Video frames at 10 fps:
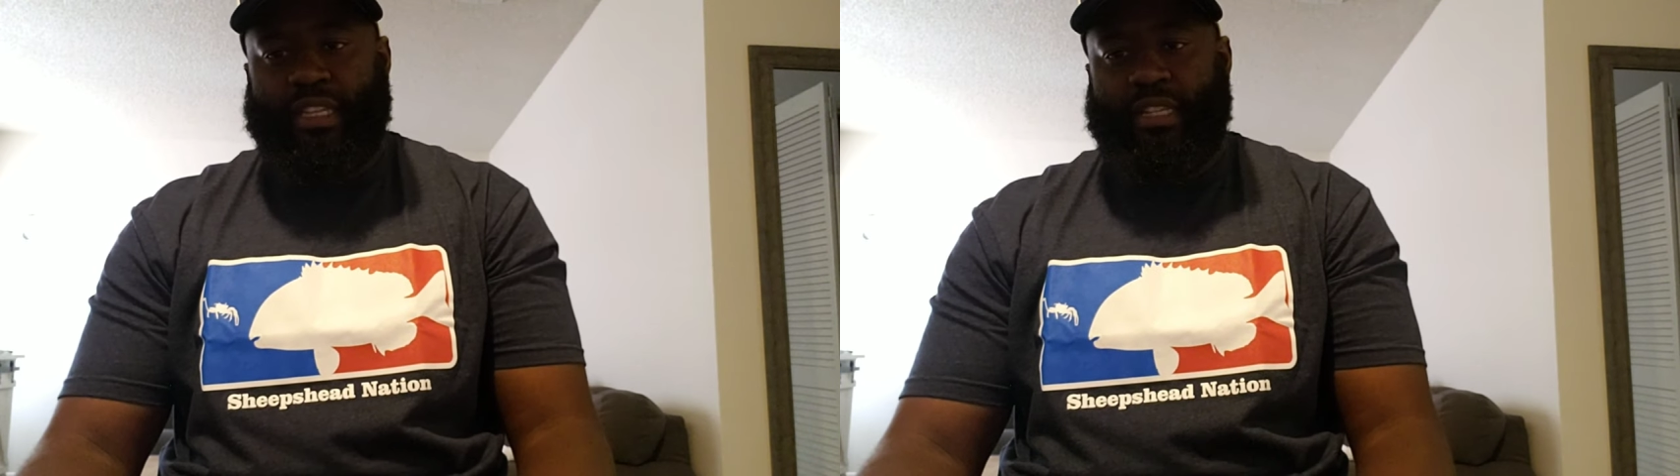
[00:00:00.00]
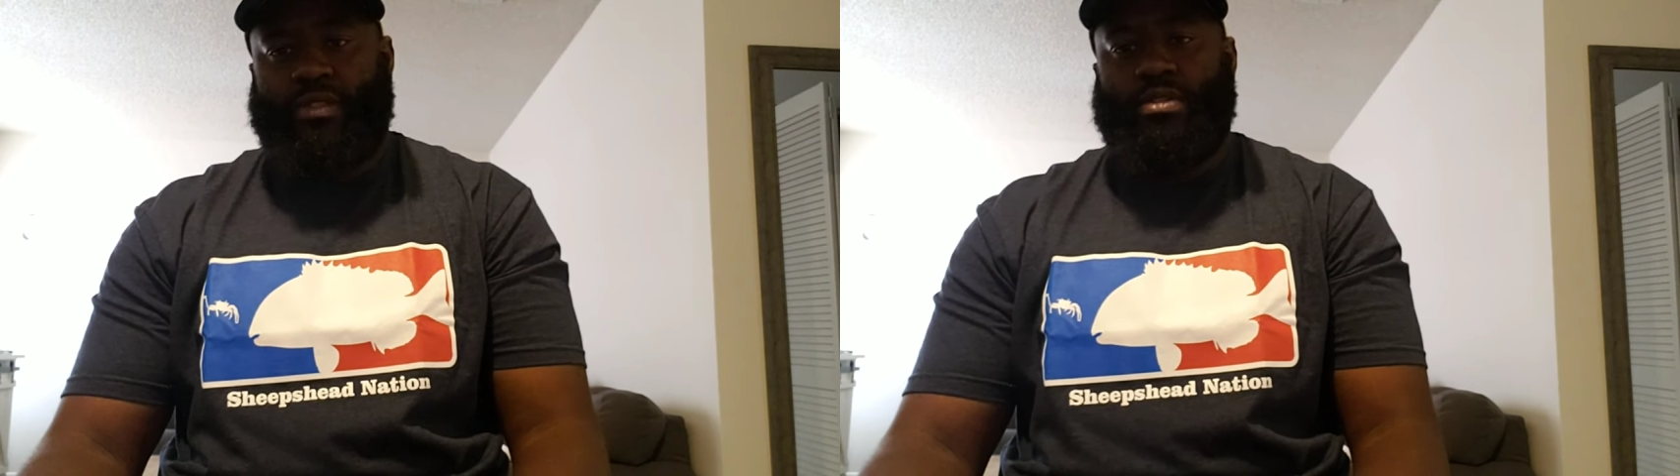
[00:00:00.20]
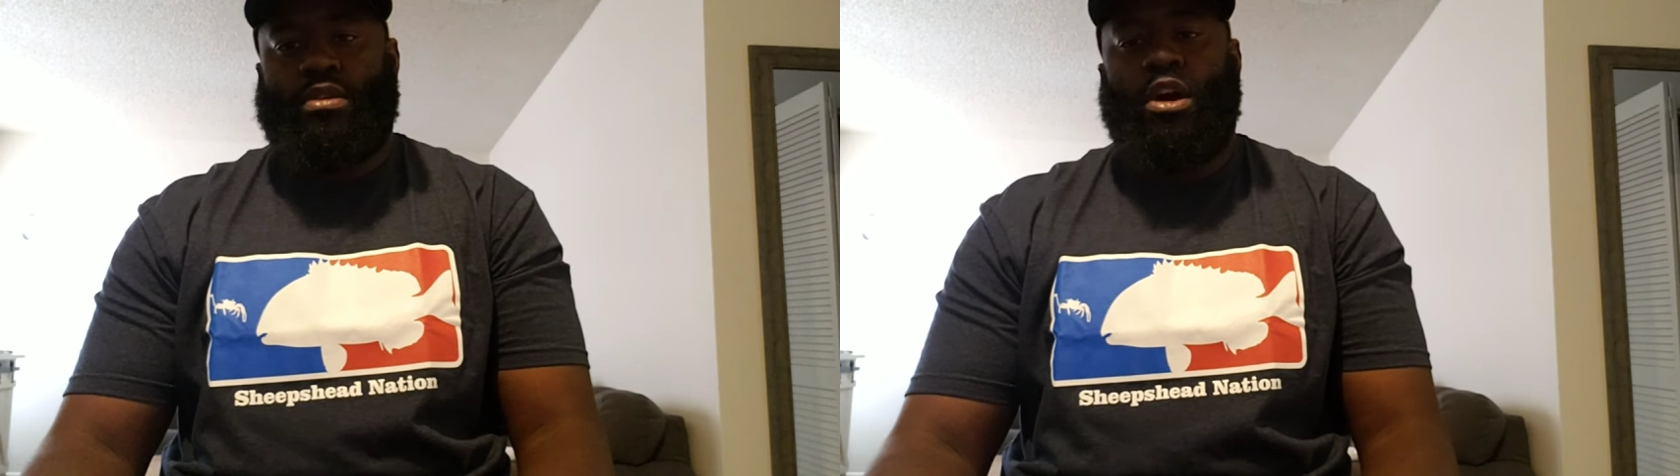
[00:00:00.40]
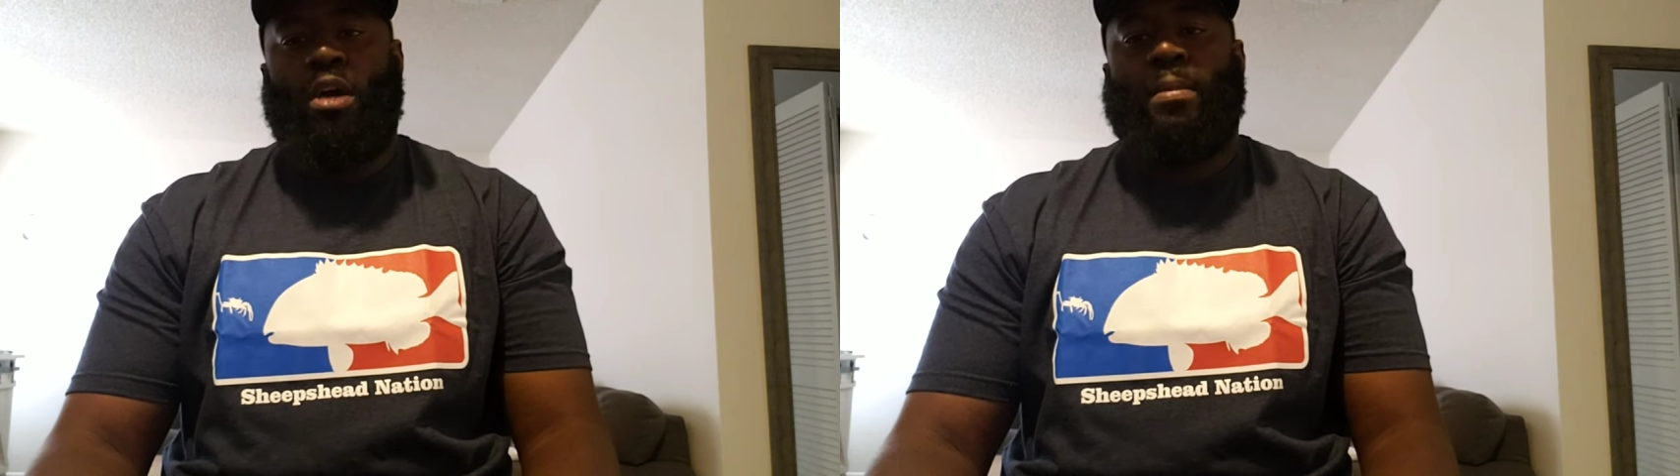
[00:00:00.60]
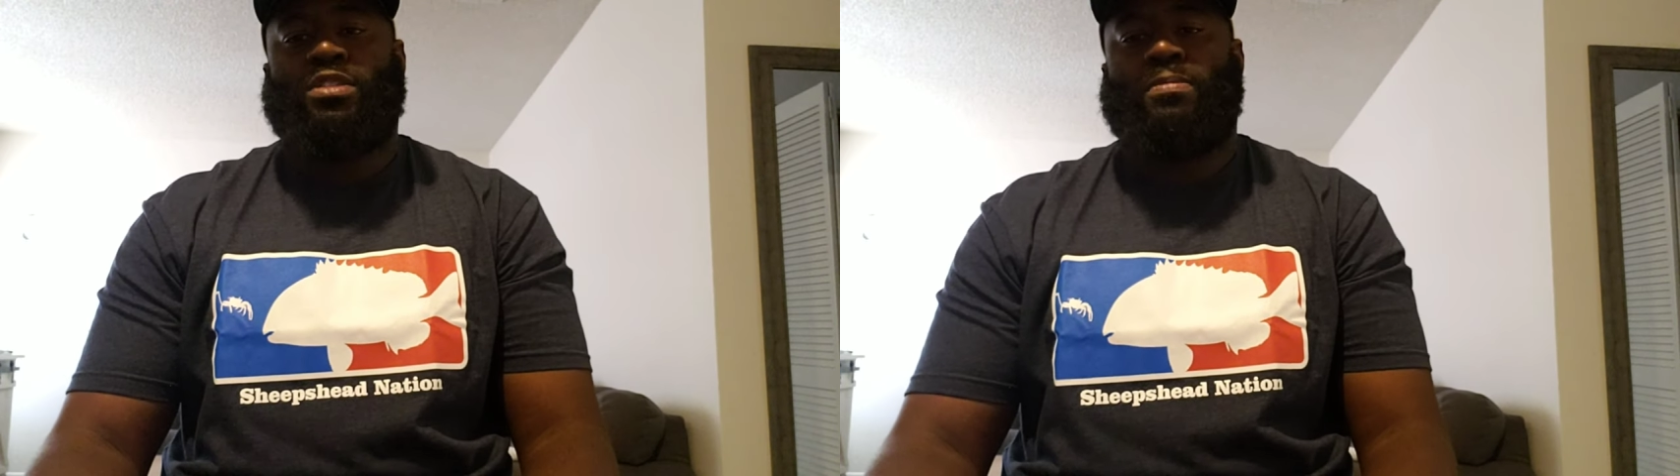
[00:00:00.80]
thanks to
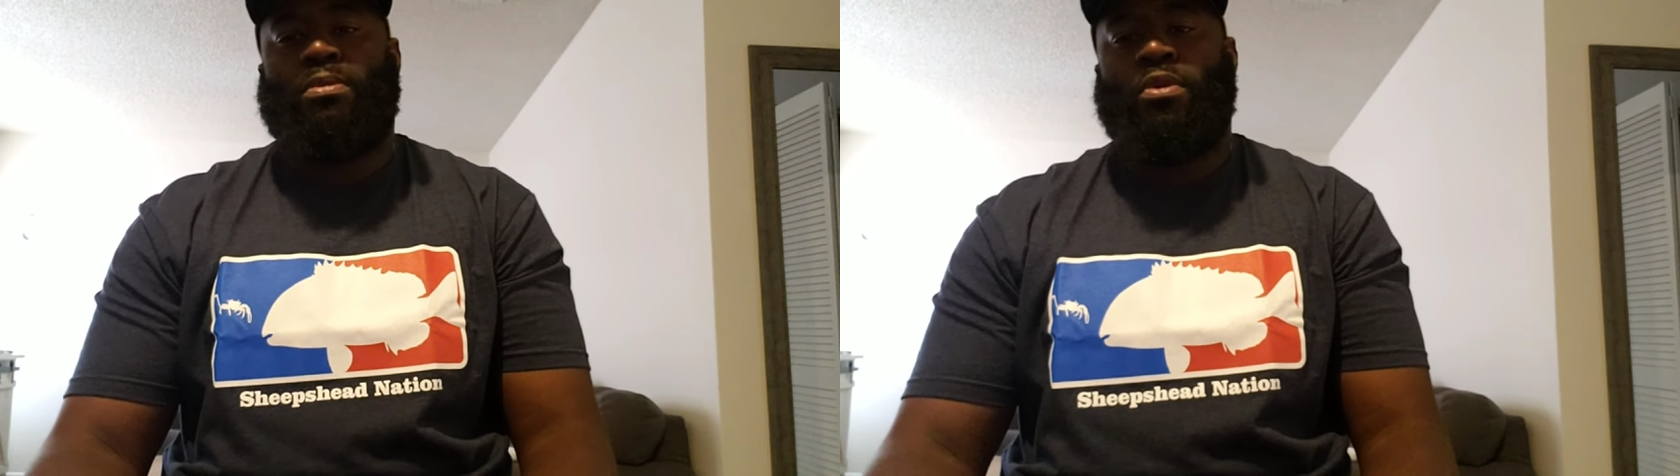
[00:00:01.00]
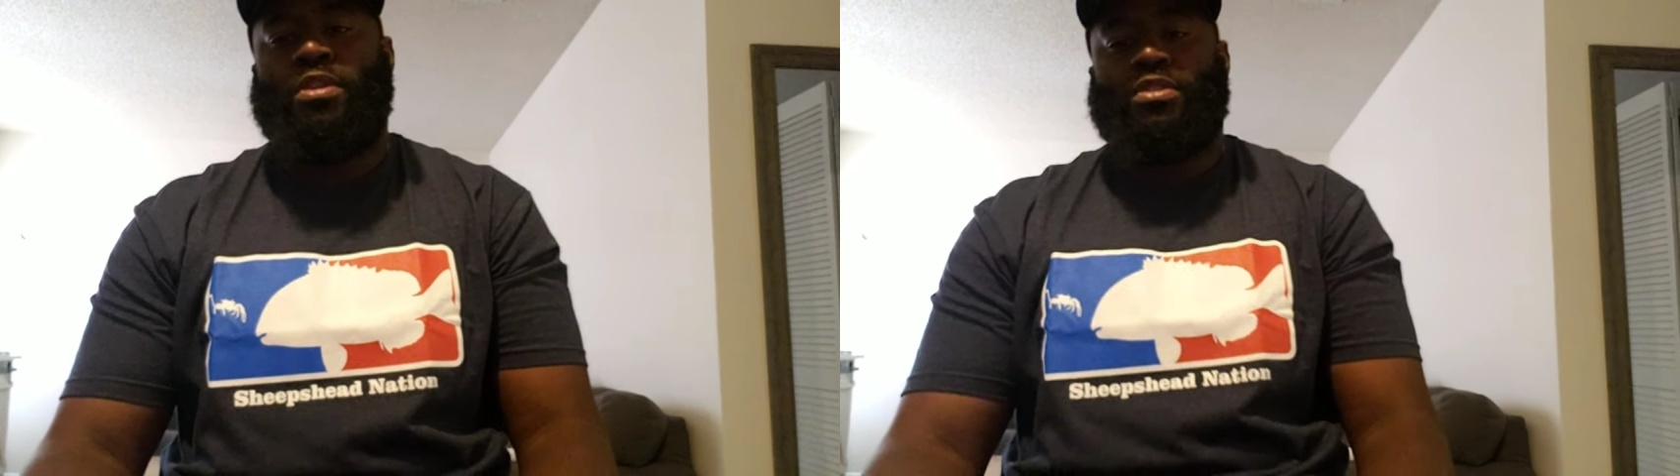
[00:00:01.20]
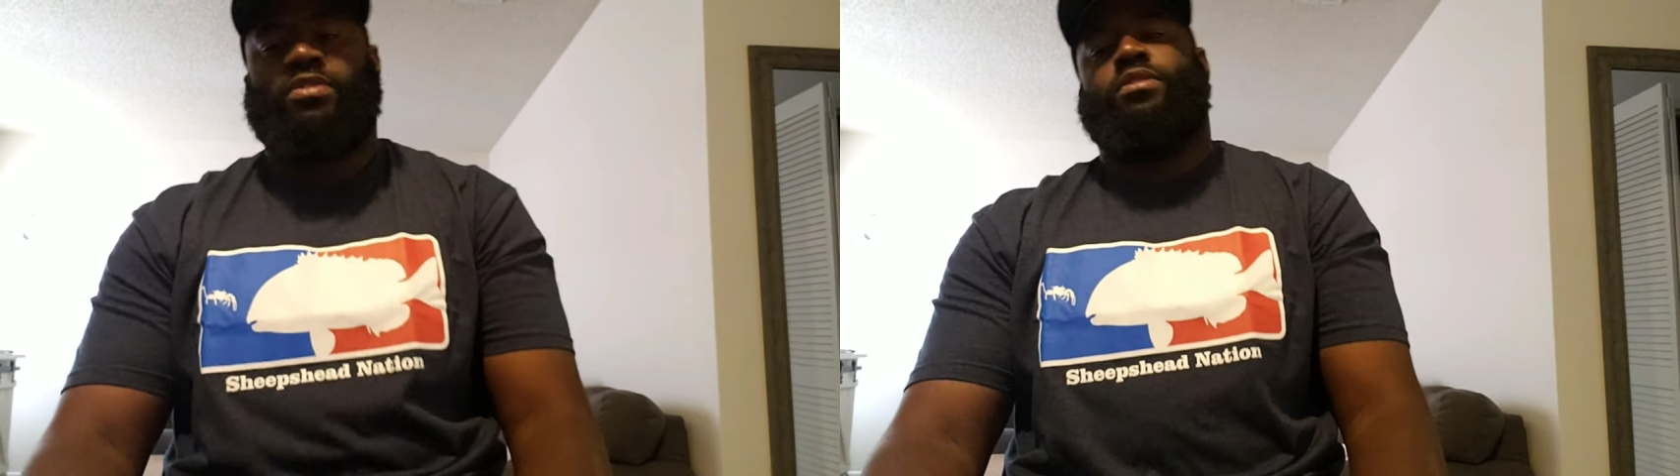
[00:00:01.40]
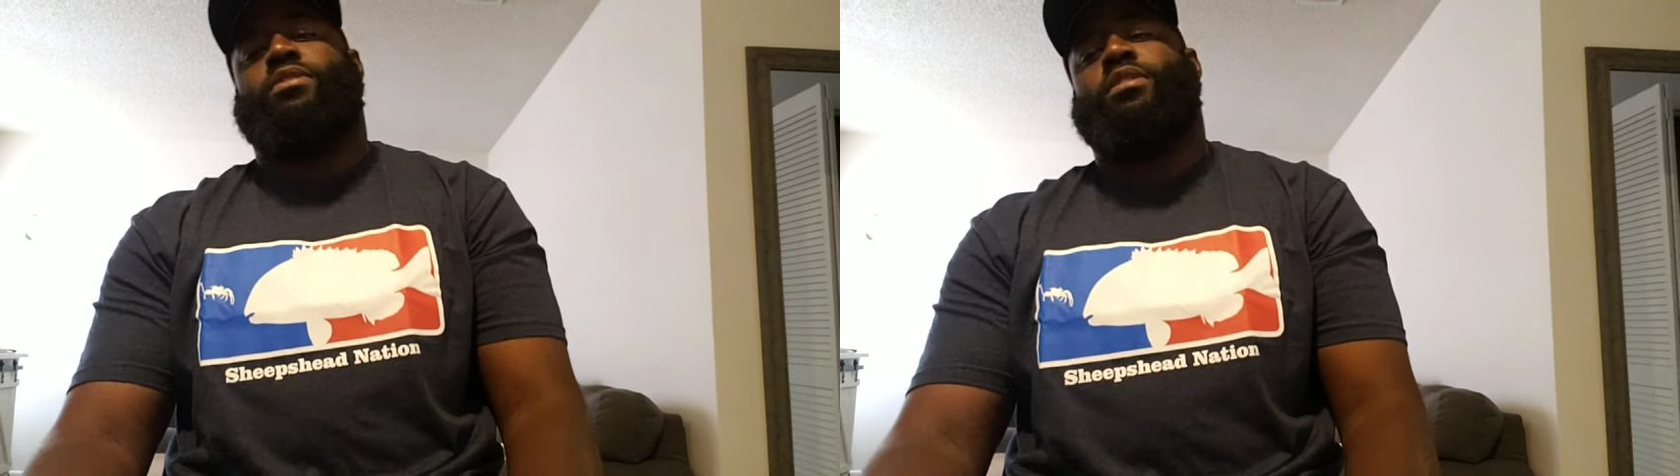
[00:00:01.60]
all my supporters